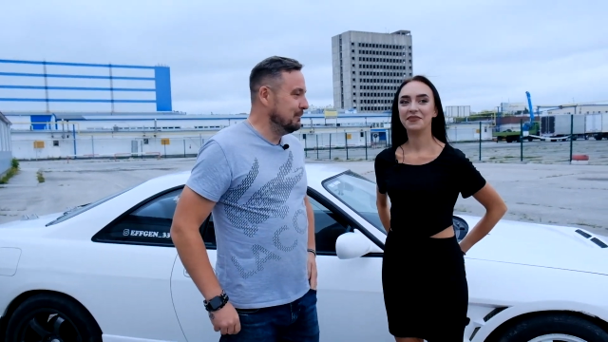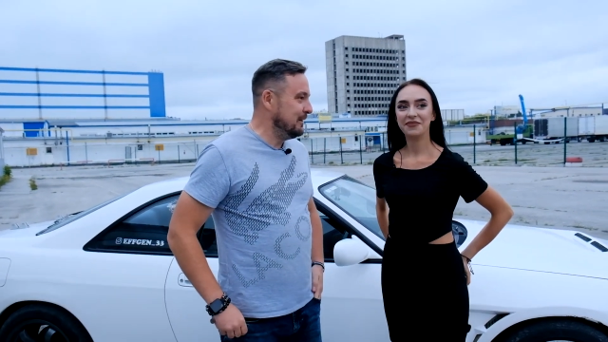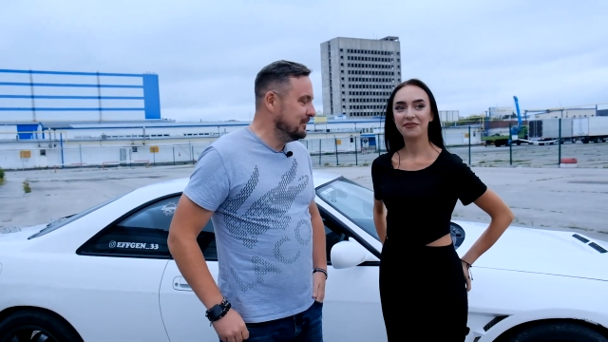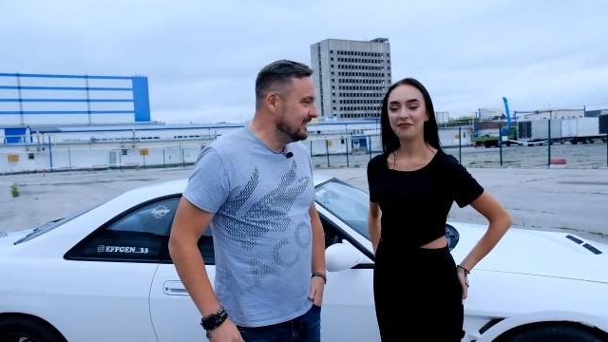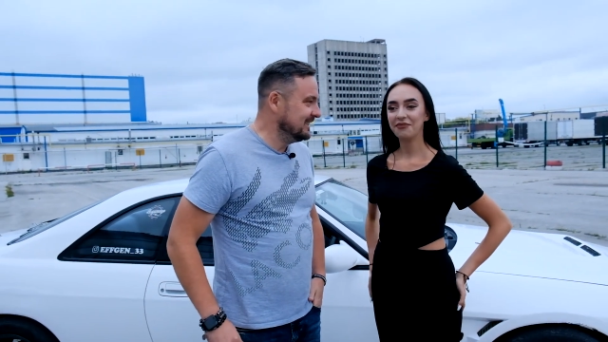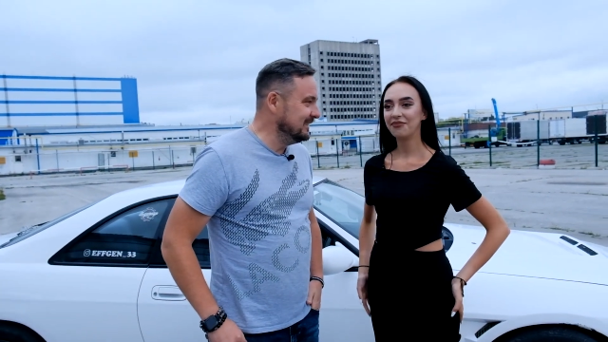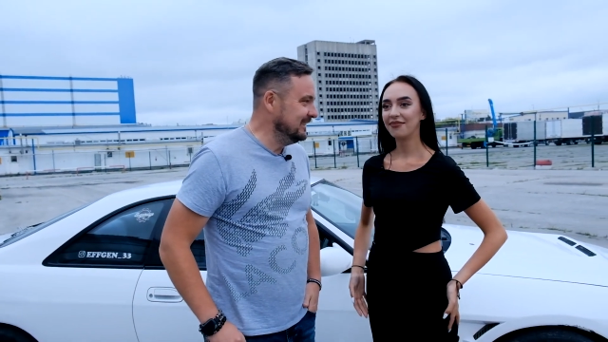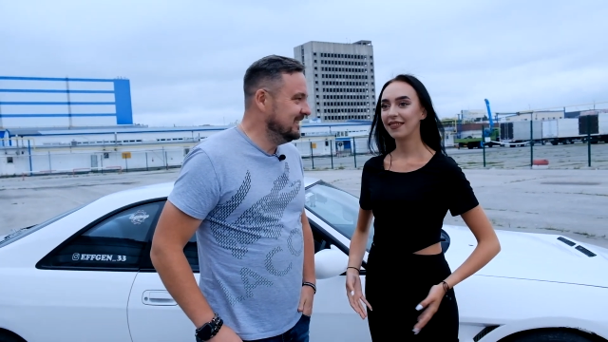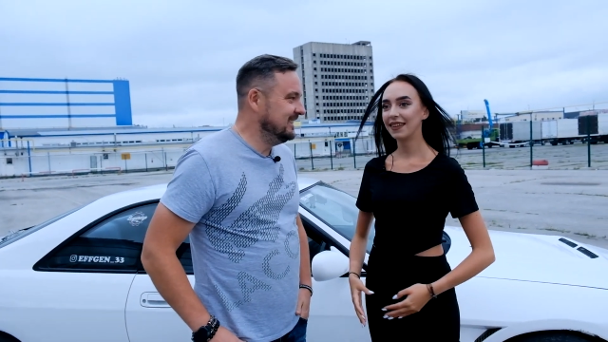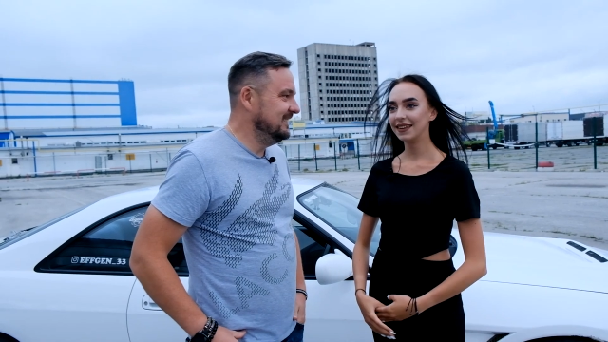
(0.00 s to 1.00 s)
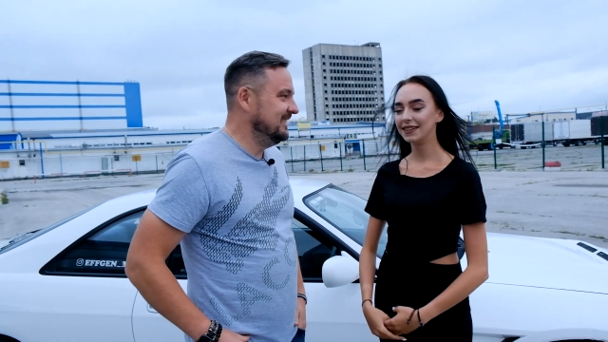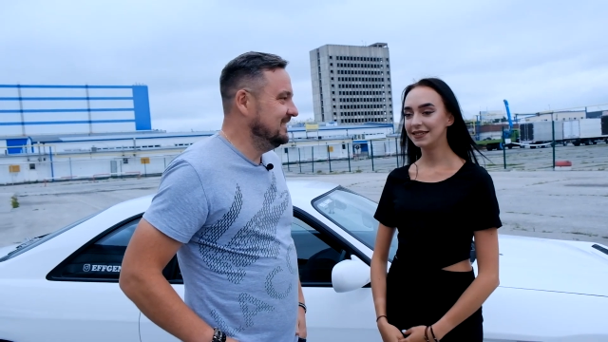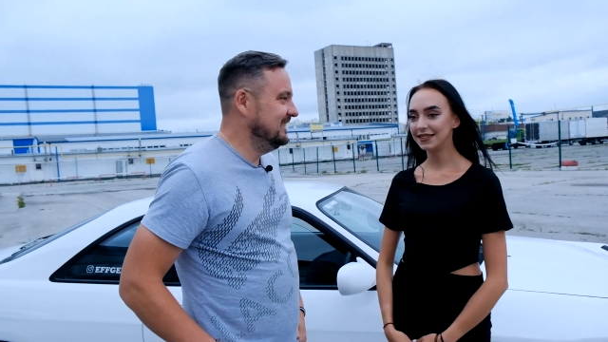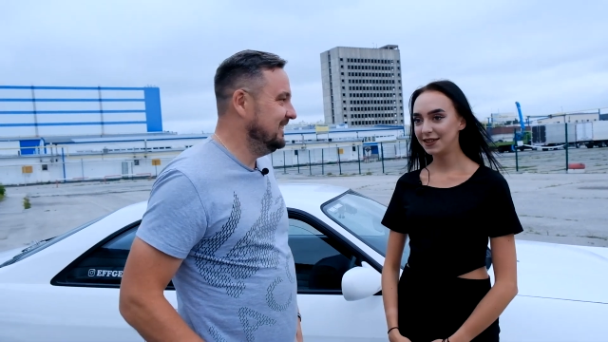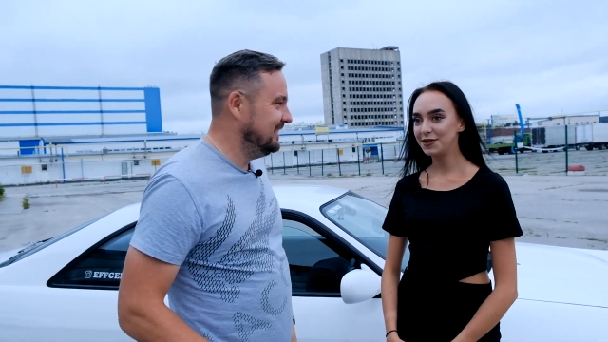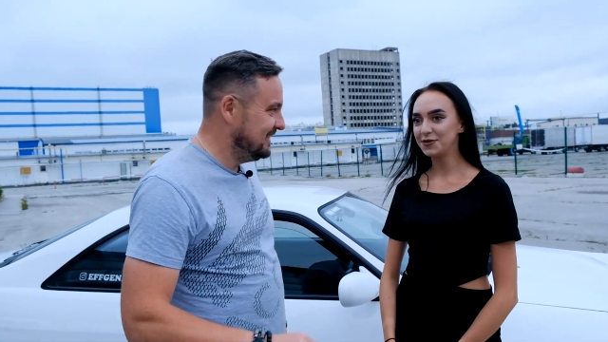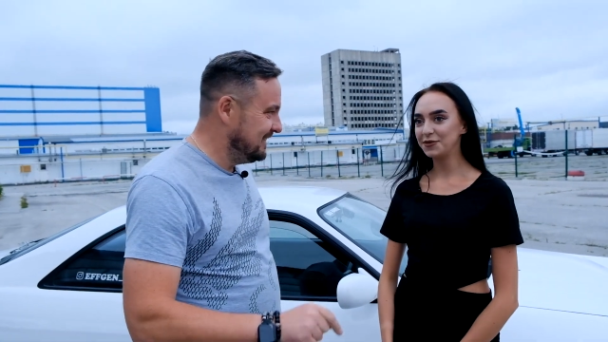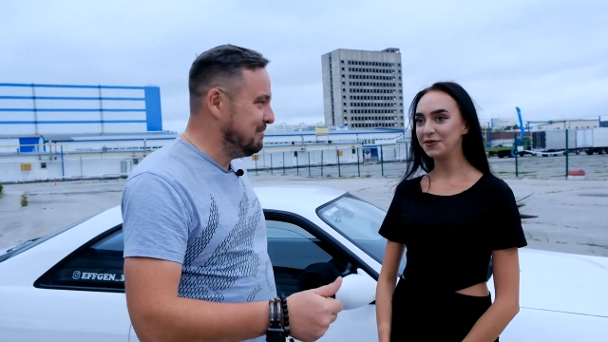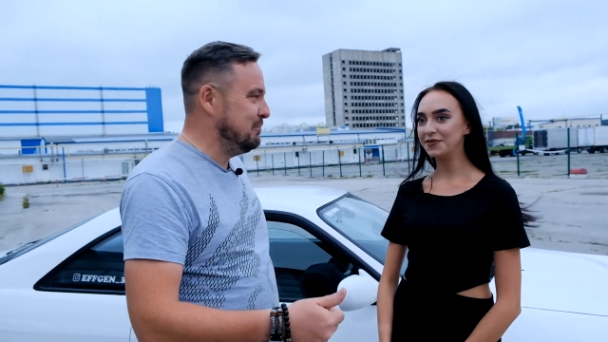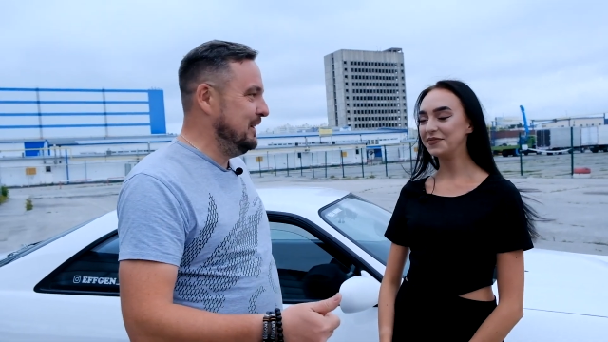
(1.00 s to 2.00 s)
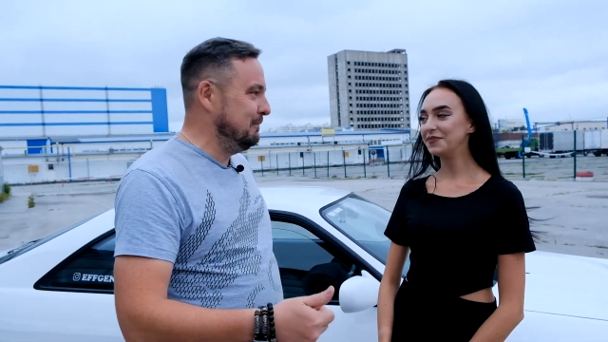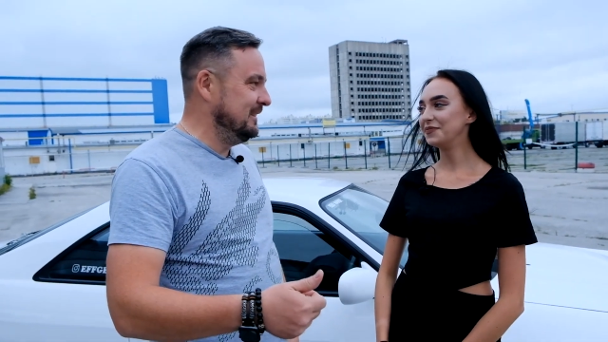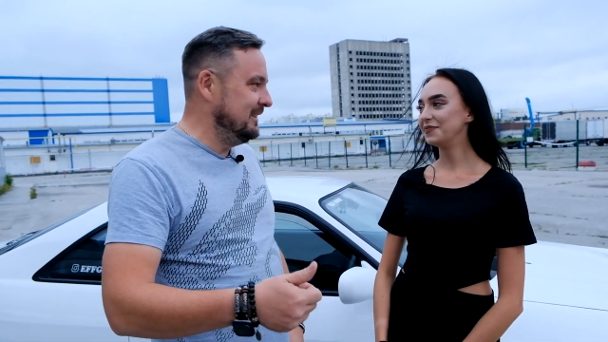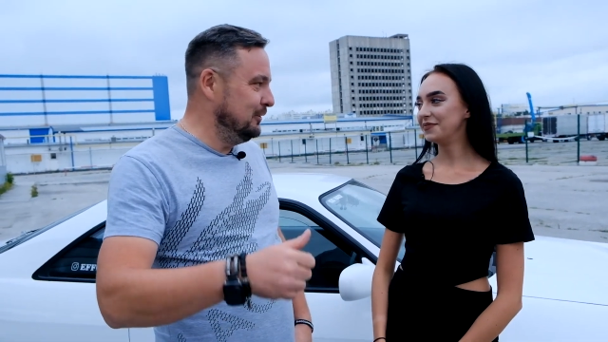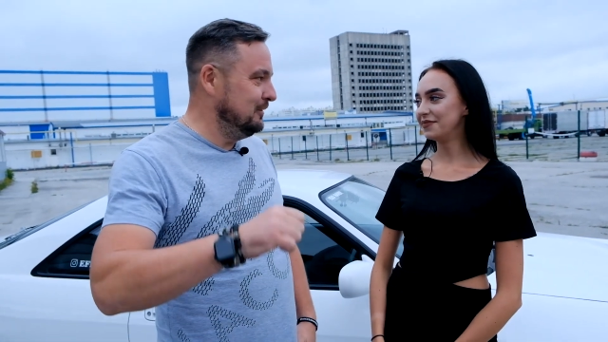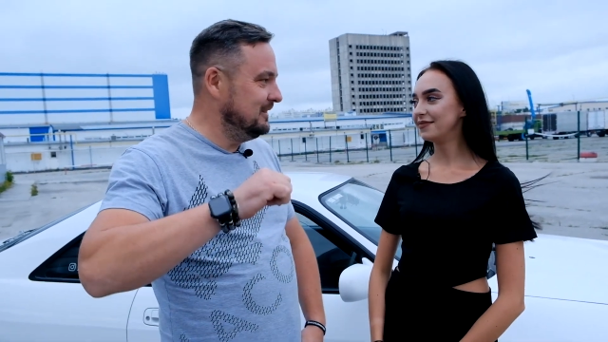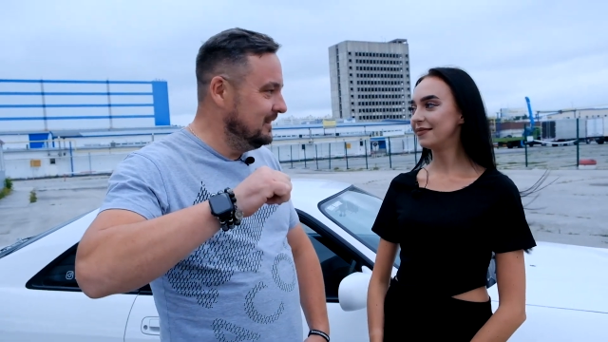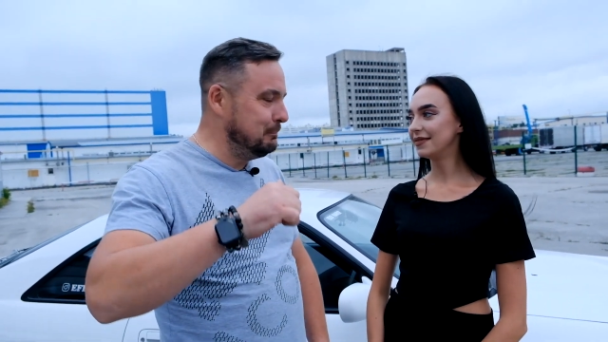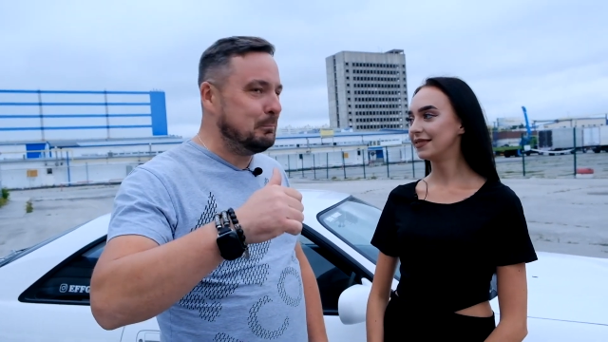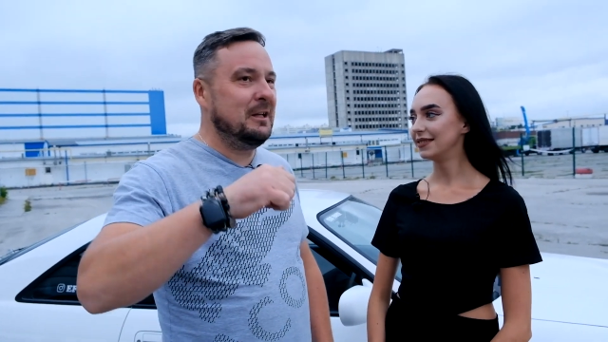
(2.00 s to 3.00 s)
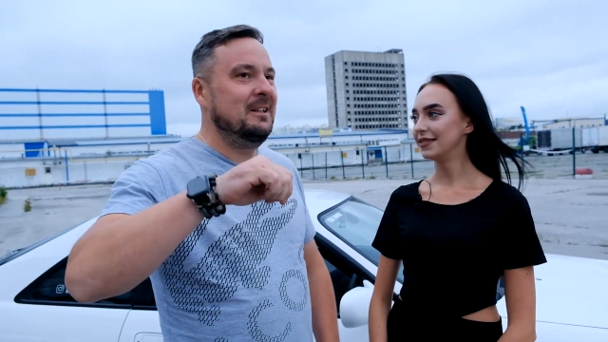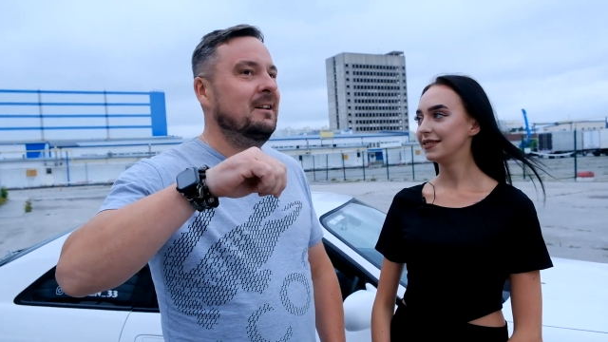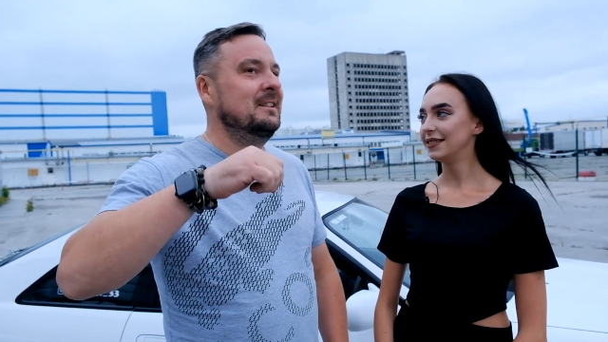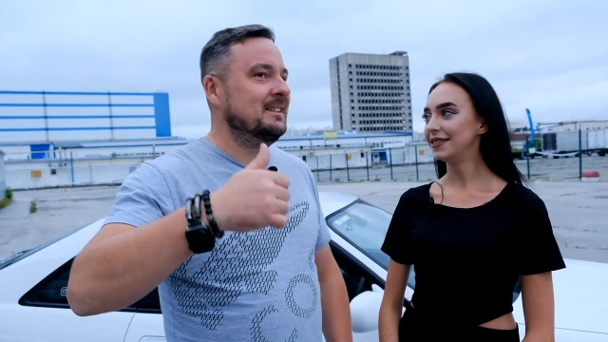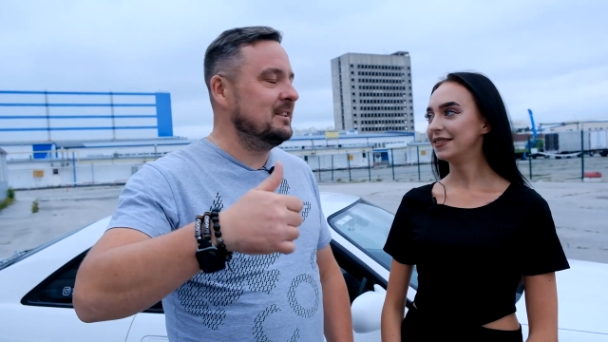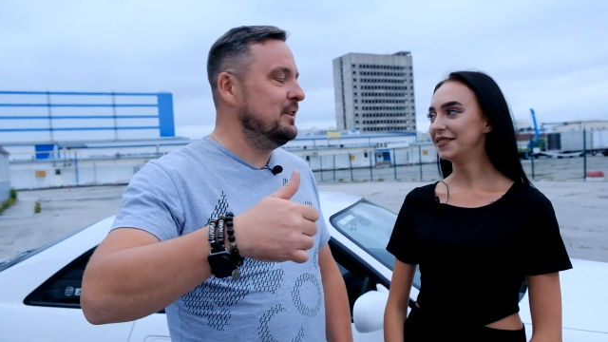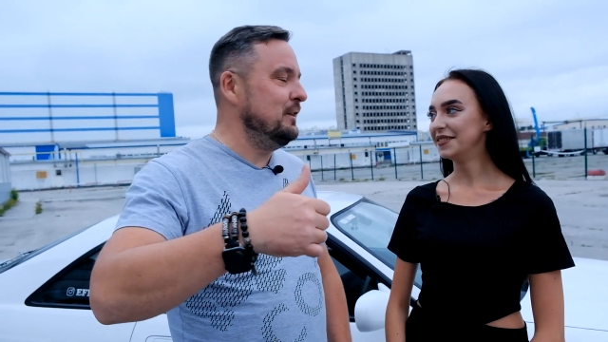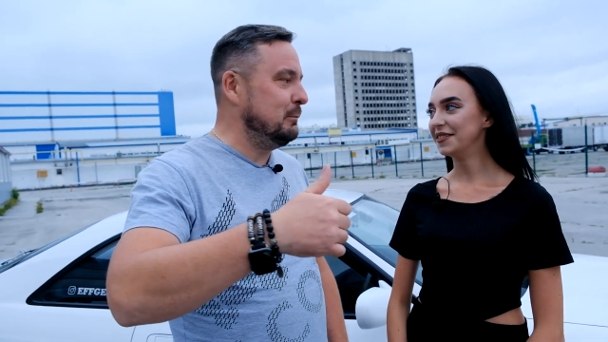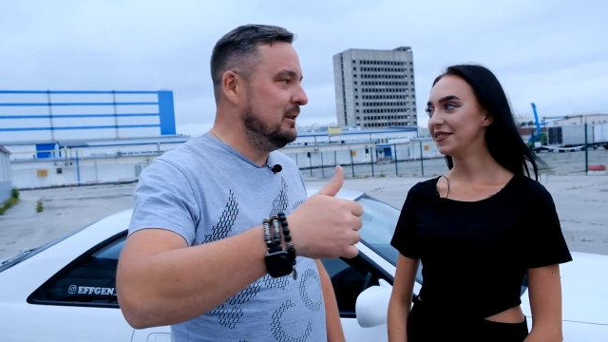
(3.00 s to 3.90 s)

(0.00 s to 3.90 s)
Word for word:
Speaker 1: You dance? I dance. But you have to get to a certain...